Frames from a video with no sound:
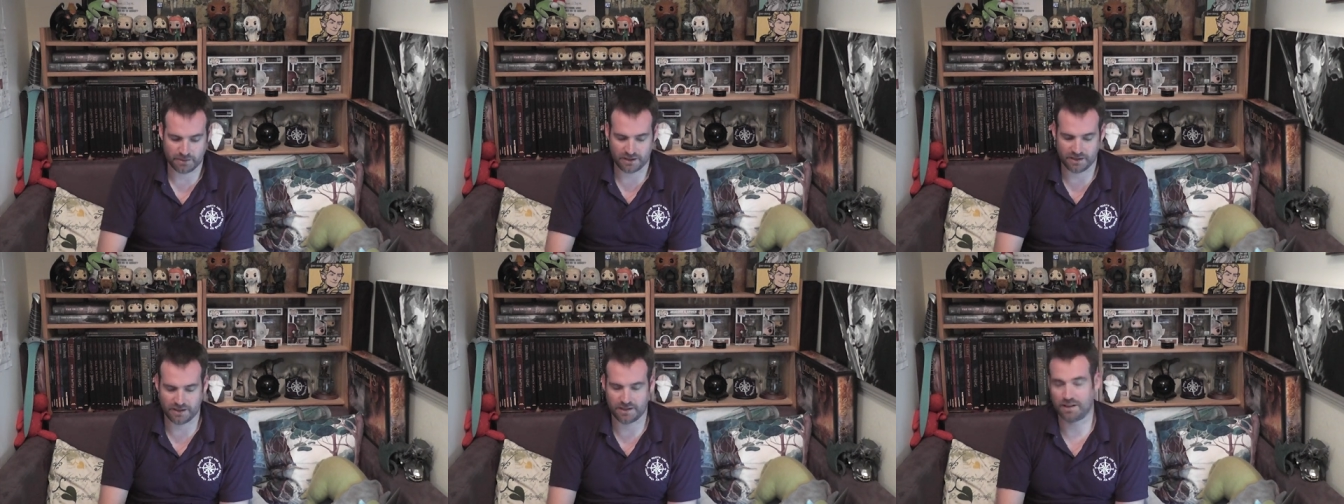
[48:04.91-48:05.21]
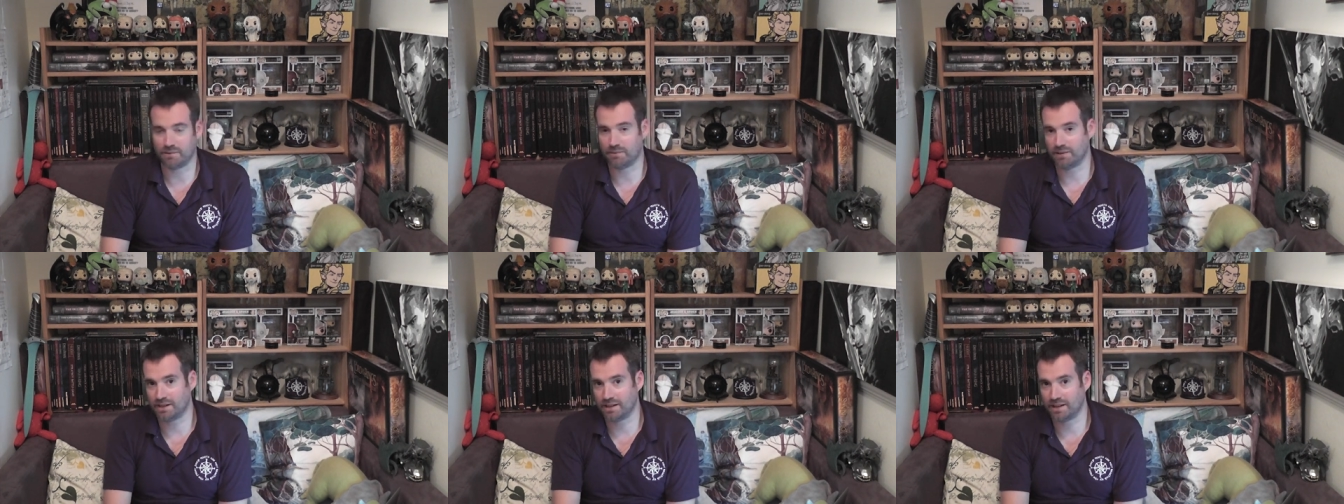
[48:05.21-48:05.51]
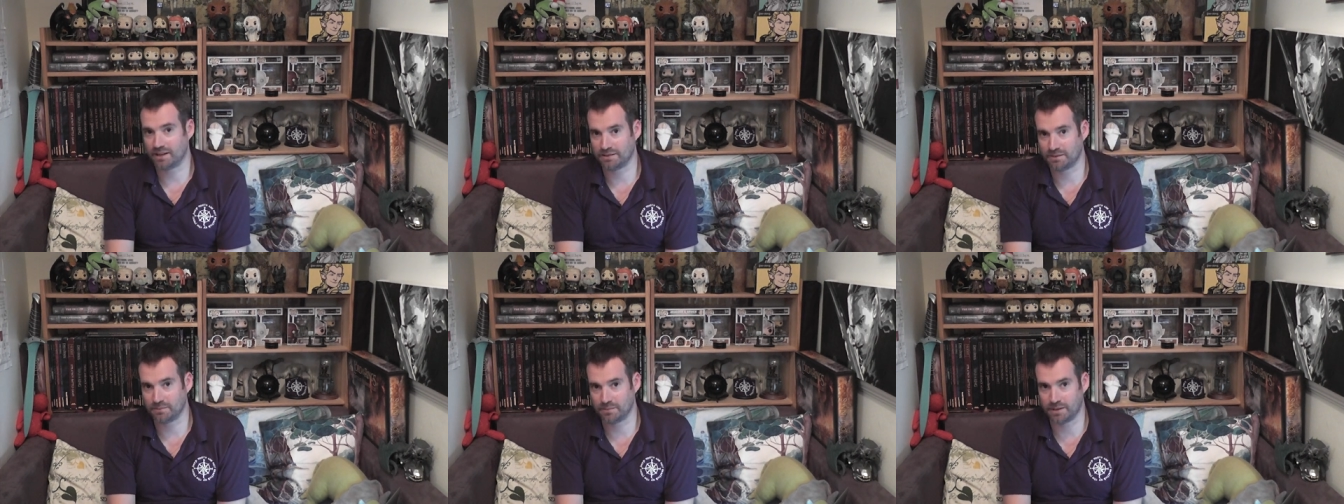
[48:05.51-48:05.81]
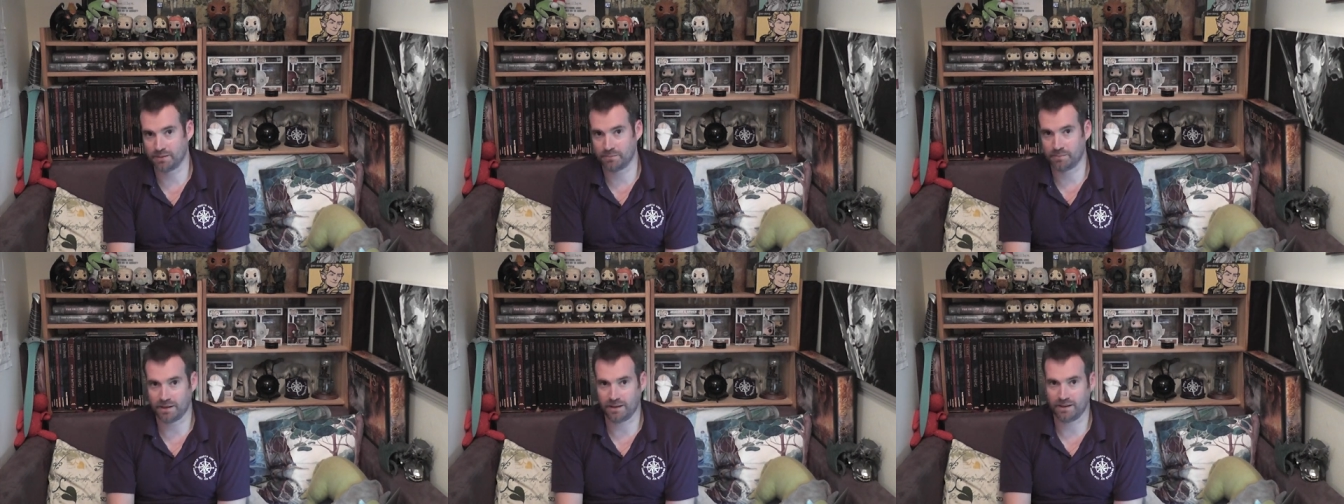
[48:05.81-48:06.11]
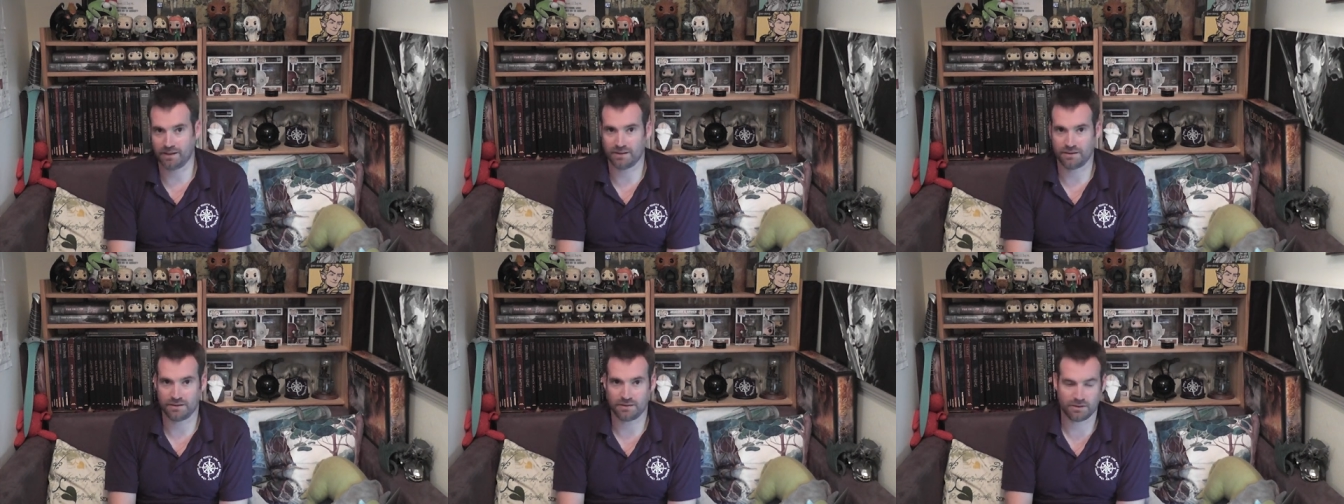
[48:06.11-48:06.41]
cleared out my collection a bit and
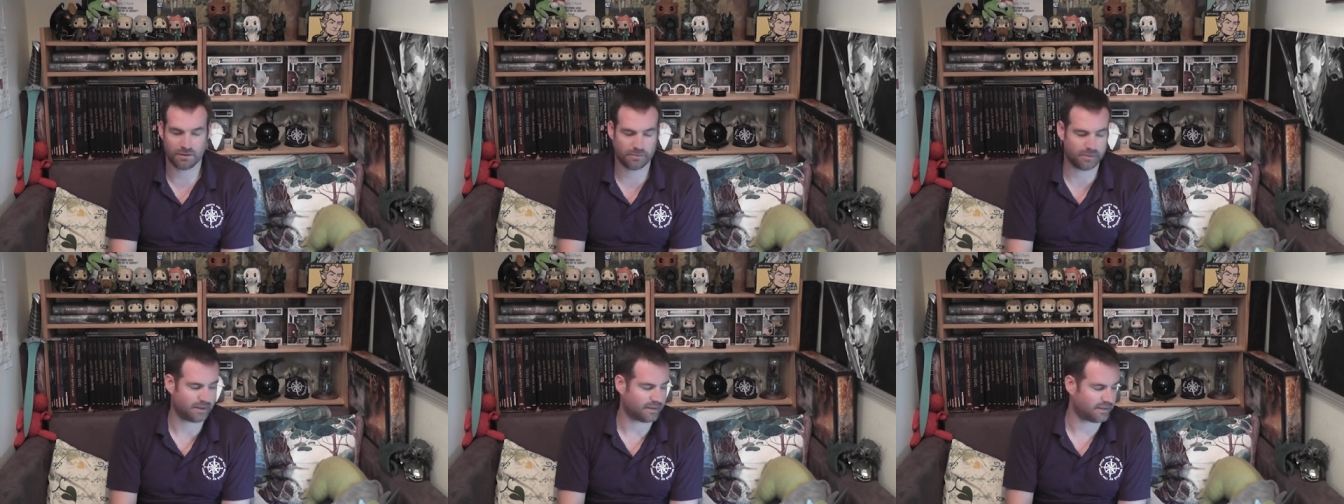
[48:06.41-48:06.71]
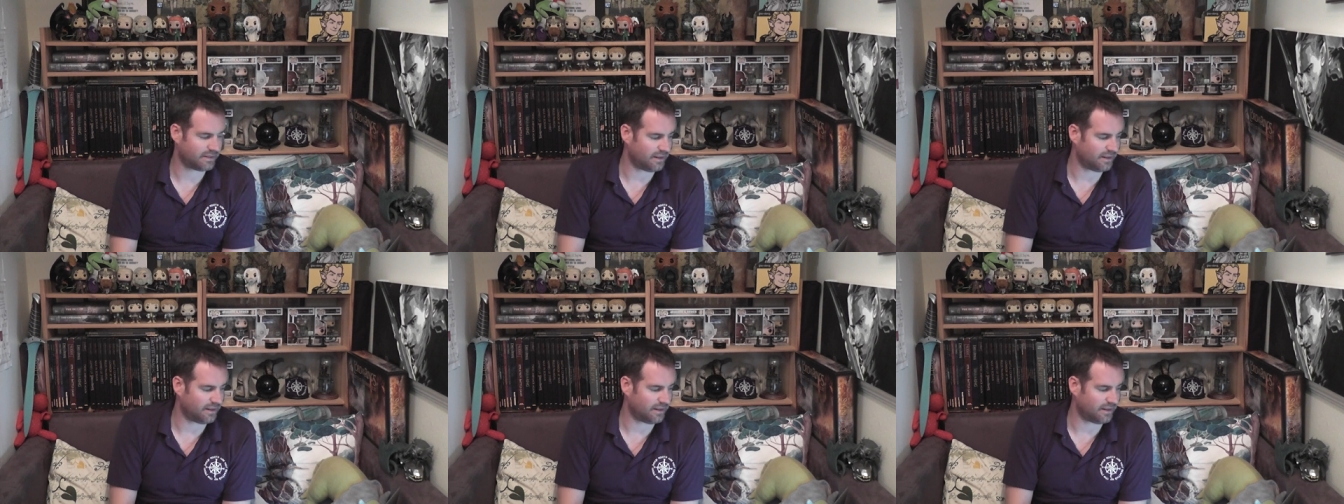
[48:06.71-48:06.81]
painted a load of hobbits.